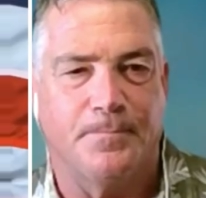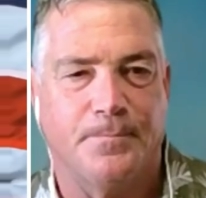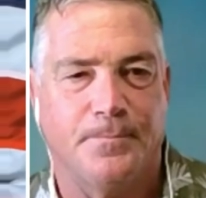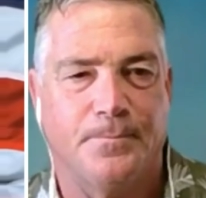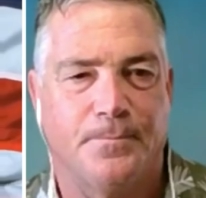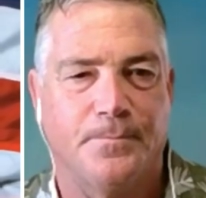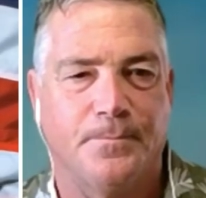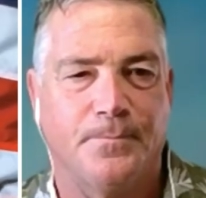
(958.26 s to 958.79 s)

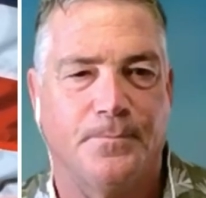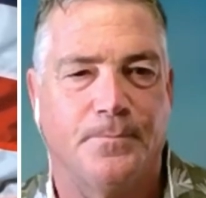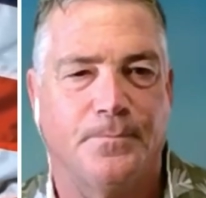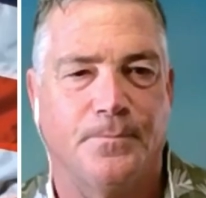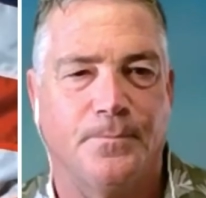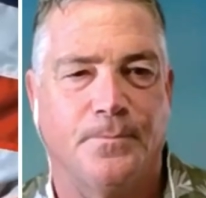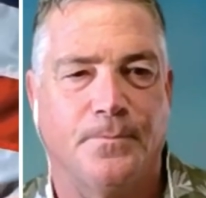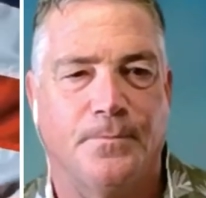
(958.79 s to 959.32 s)

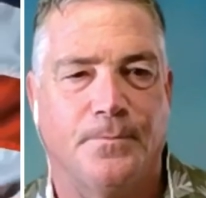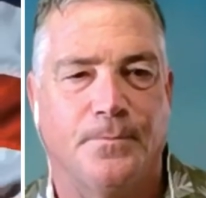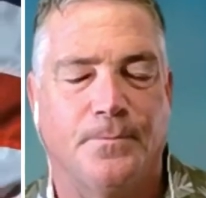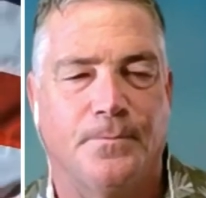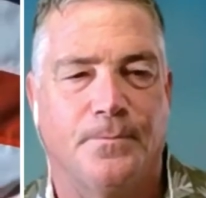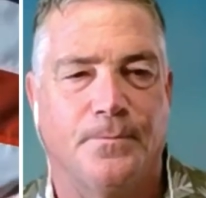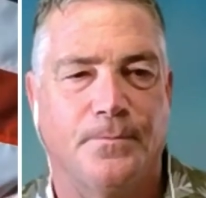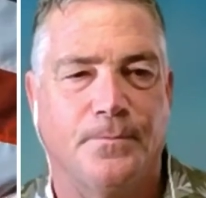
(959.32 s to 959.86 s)

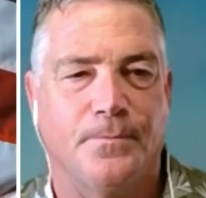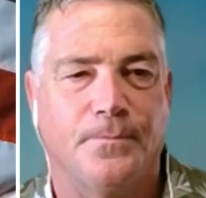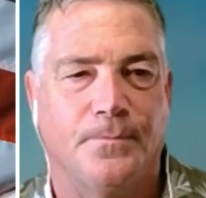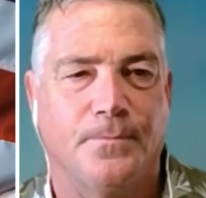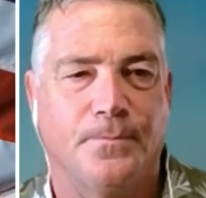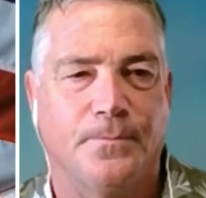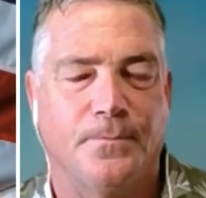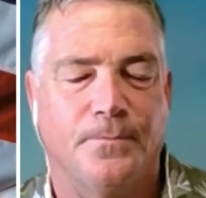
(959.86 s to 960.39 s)

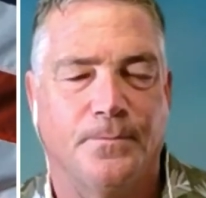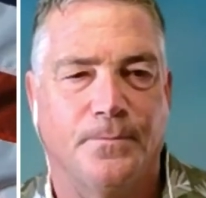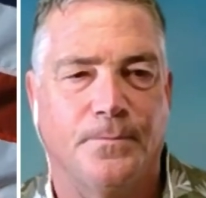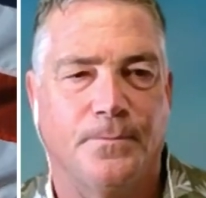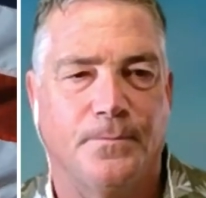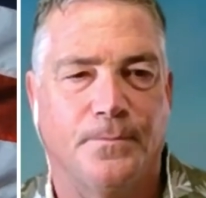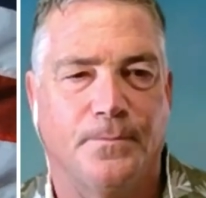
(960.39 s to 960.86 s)
This person isn't speaking.